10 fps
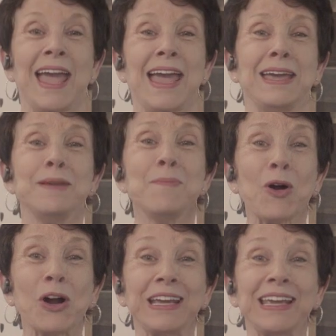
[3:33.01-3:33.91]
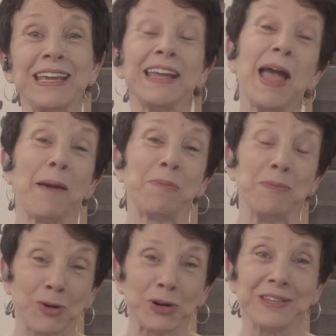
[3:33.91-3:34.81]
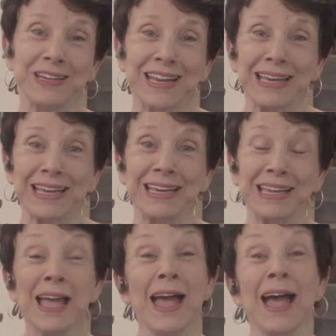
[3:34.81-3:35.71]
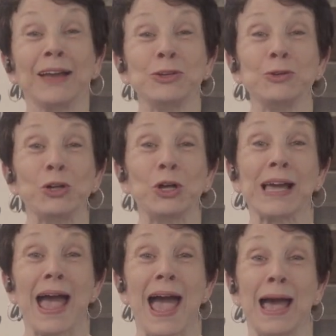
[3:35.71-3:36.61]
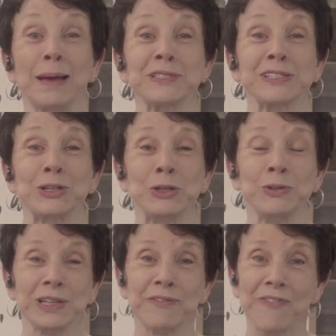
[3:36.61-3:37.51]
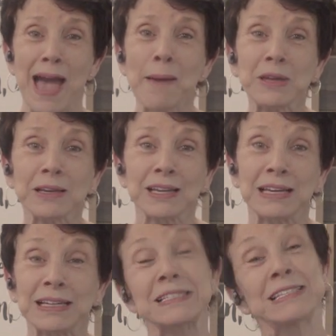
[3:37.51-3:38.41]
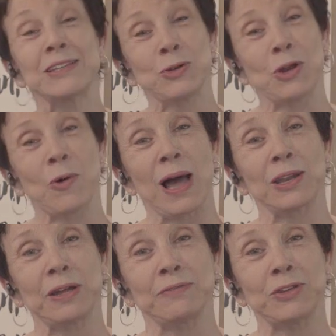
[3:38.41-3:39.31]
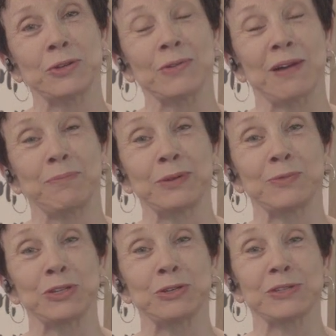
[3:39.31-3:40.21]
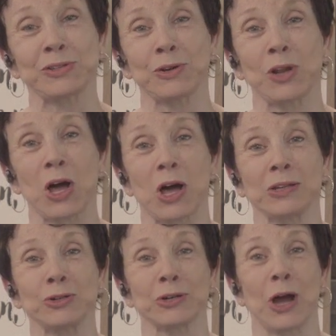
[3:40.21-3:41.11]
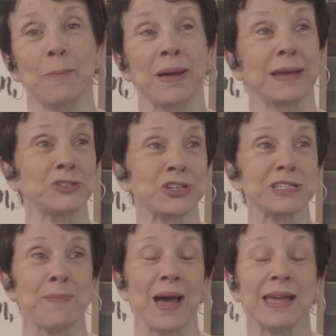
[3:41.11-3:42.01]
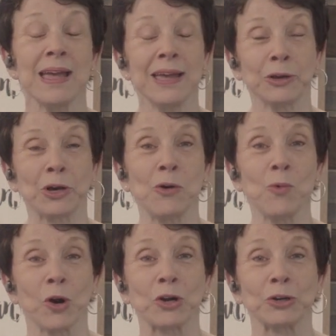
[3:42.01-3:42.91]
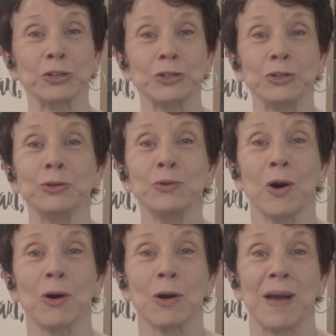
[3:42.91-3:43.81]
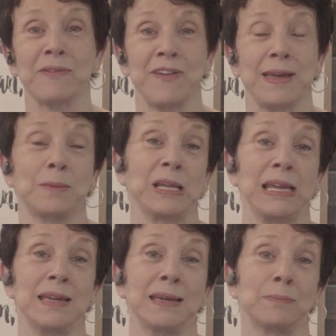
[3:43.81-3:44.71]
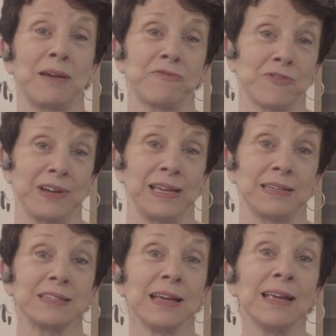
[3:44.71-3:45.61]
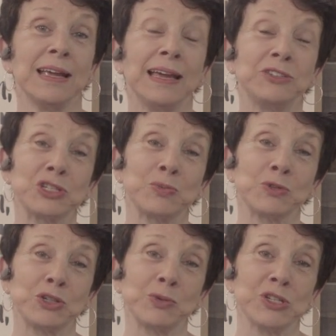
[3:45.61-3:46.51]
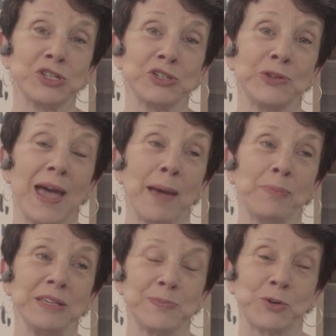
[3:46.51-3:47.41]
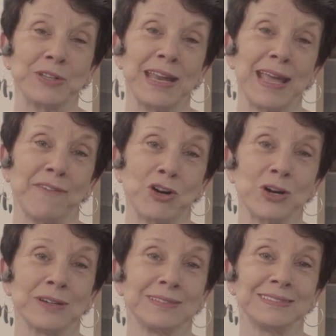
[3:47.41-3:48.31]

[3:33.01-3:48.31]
Hey, Marti. Happy birthday. You look absolutely fabulous. You know I love you. I've been with you so long. You're not my just my coworker. You are my family and my friend. Just want you to wish you the happiest birthday ever.